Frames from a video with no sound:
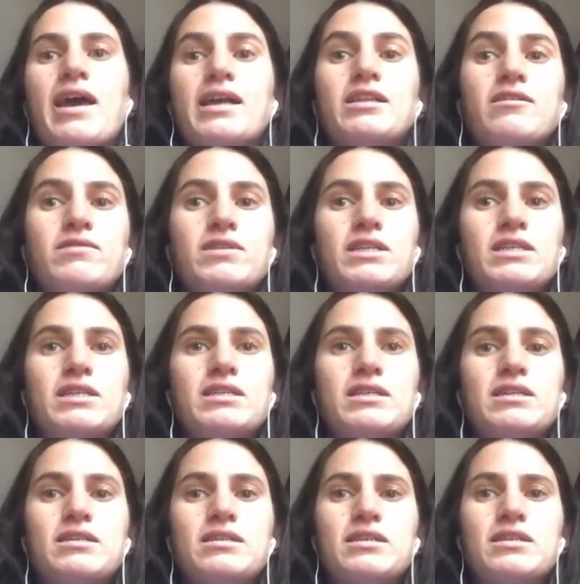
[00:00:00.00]
active
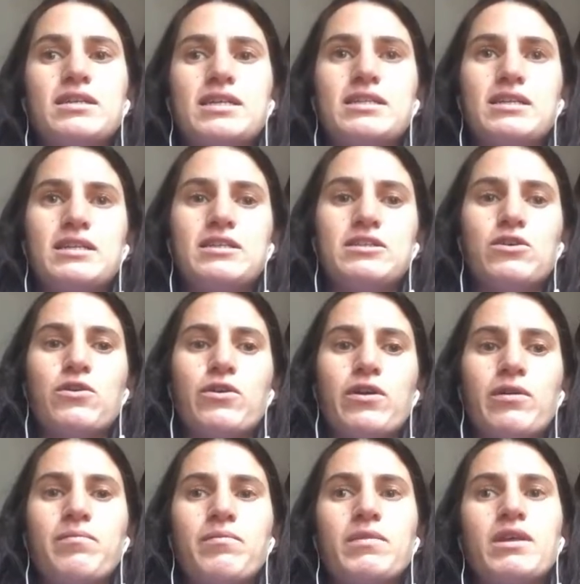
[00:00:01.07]
citizens at its
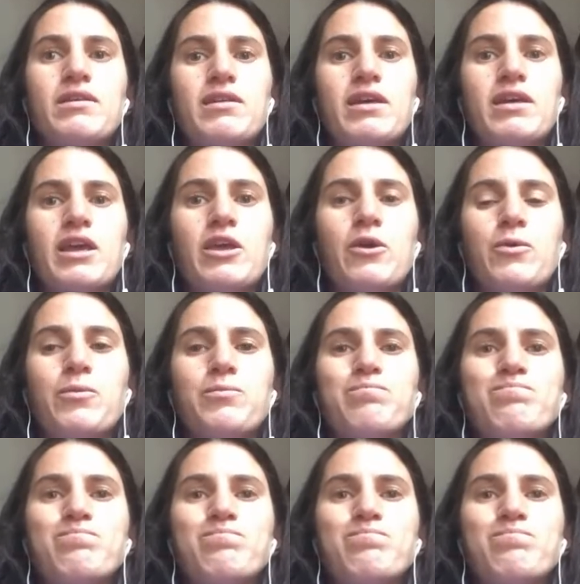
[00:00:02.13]
core. Thank you.